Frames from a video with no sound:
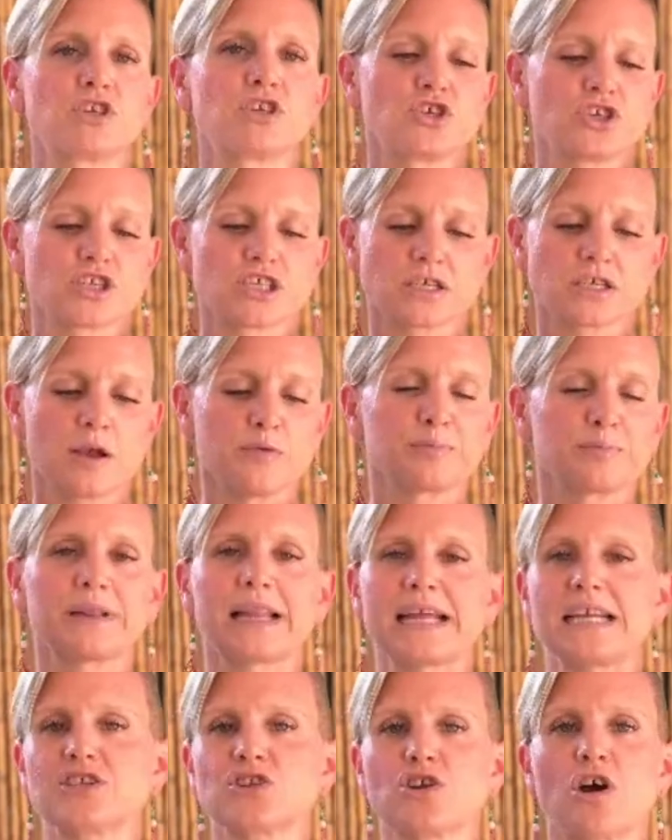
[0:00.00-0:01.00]
just
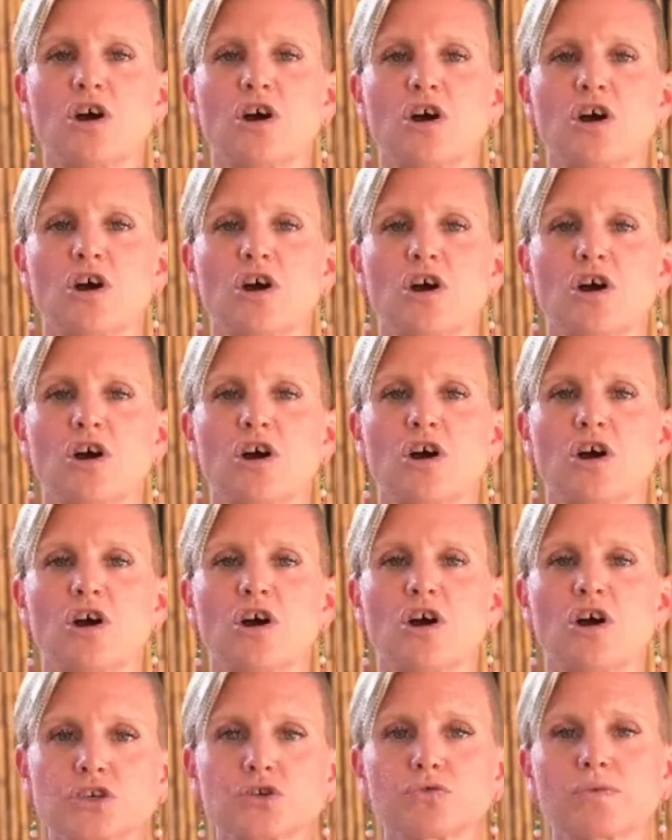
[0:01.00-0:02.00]
placed on an
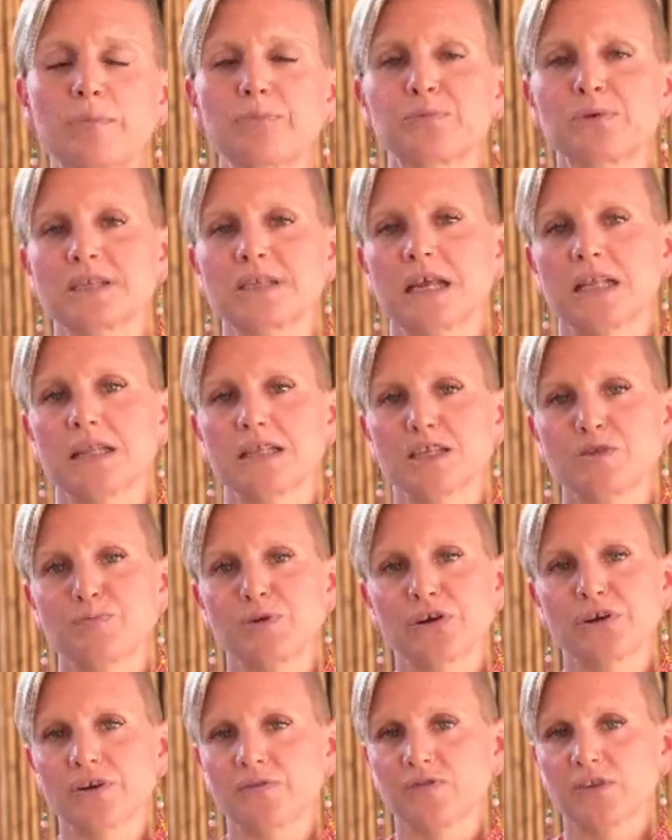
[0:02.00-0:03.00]
altar to represent the
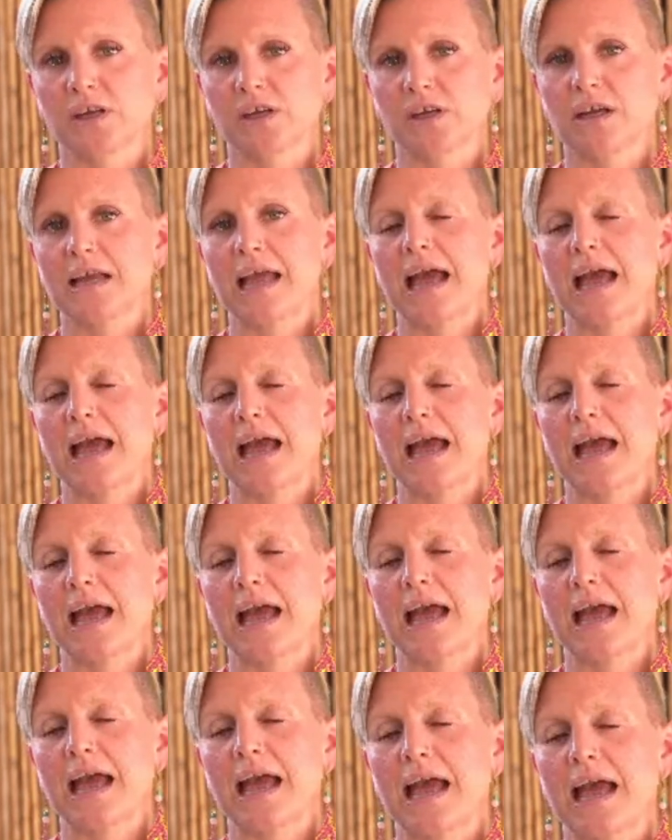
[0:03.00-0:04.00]
spirit of the cacao.
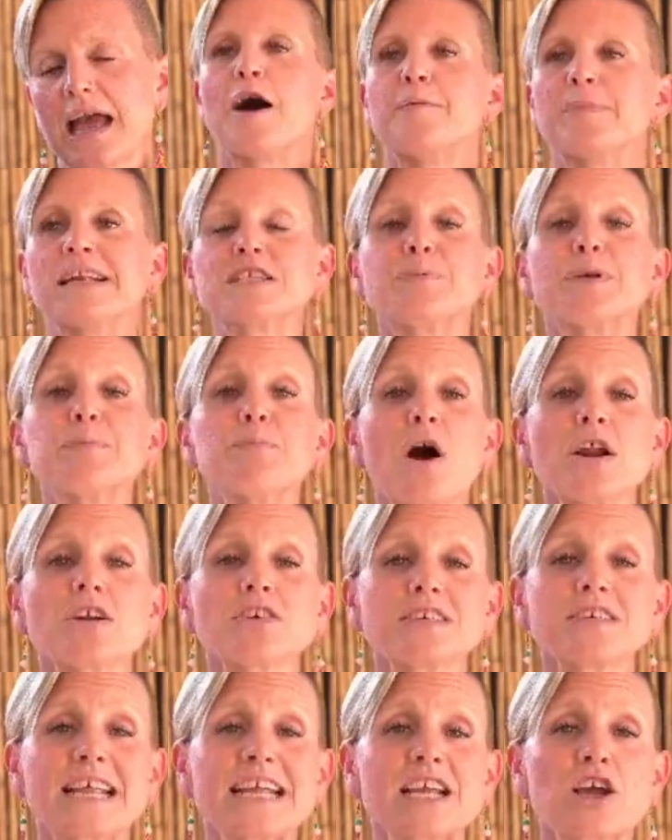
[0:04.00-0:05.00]
And it's been
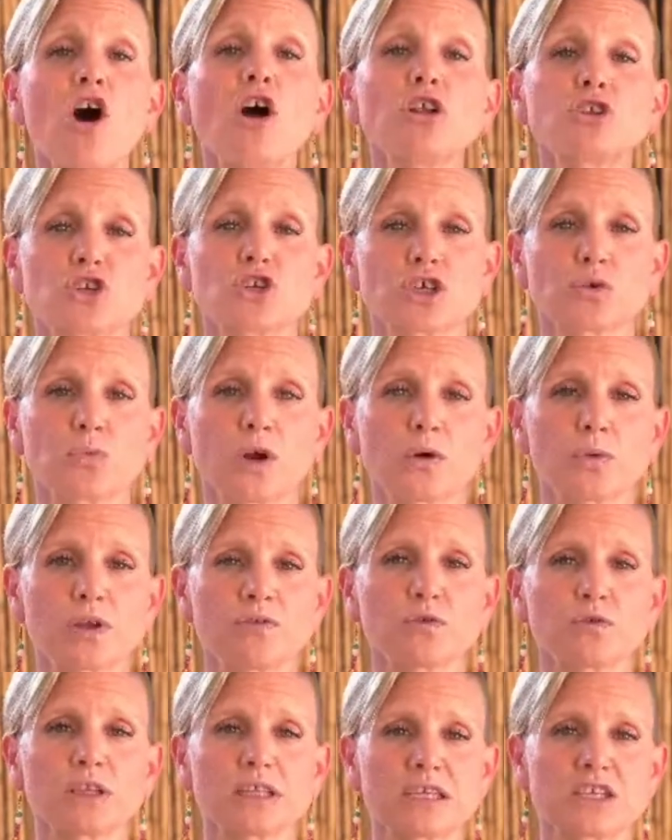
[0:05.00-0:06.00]
modern day culture where
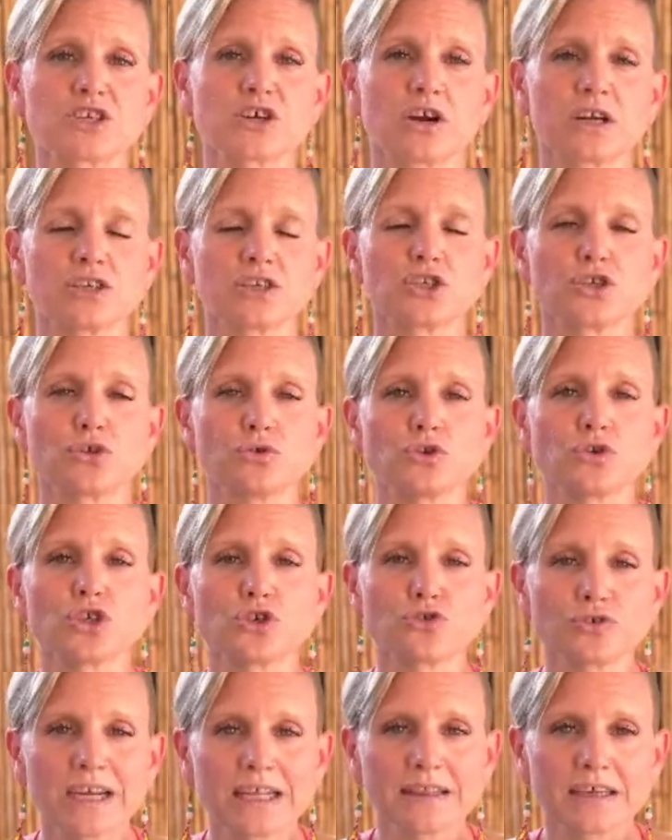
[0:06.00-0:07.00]
we've really started to
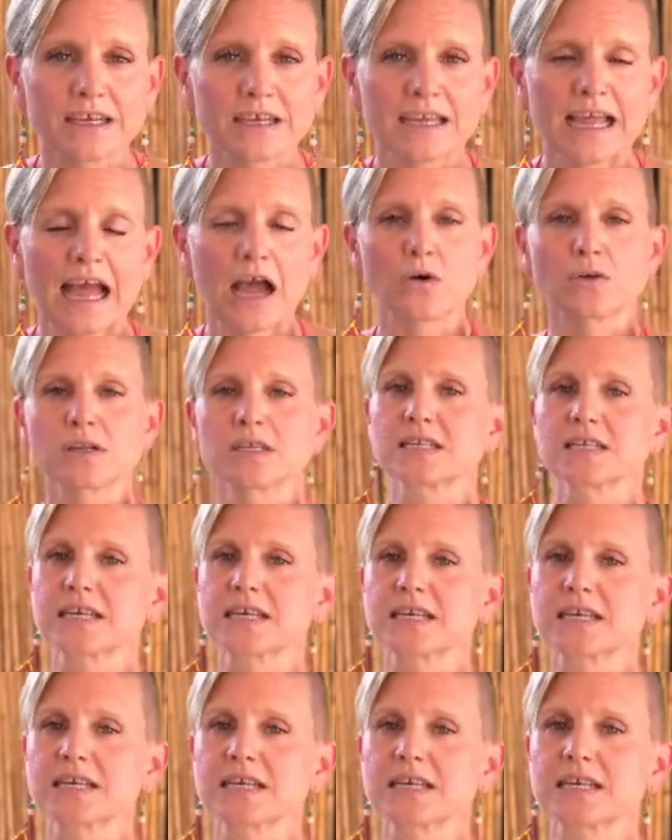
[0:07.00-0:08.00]
drink the cacao in a
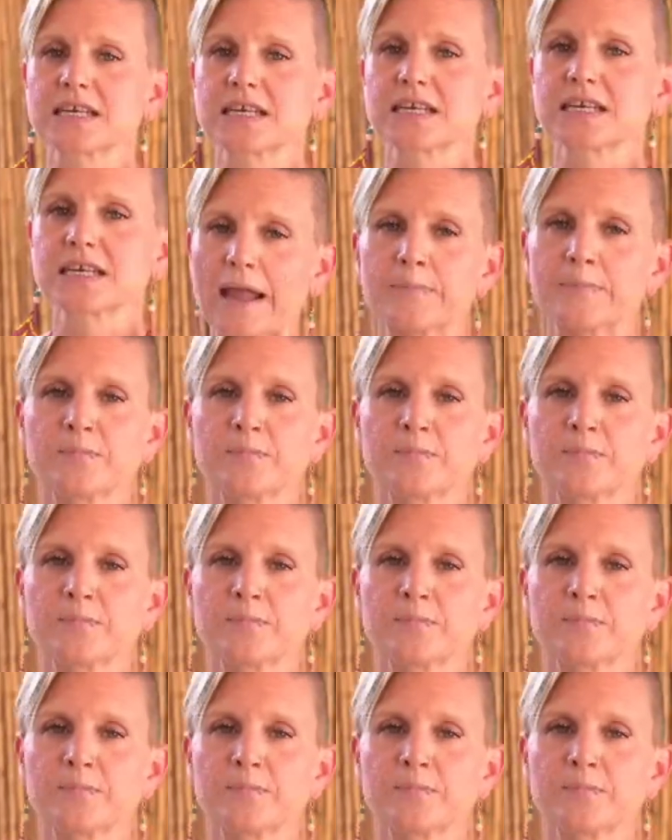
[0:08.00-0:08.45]
ceremonial way.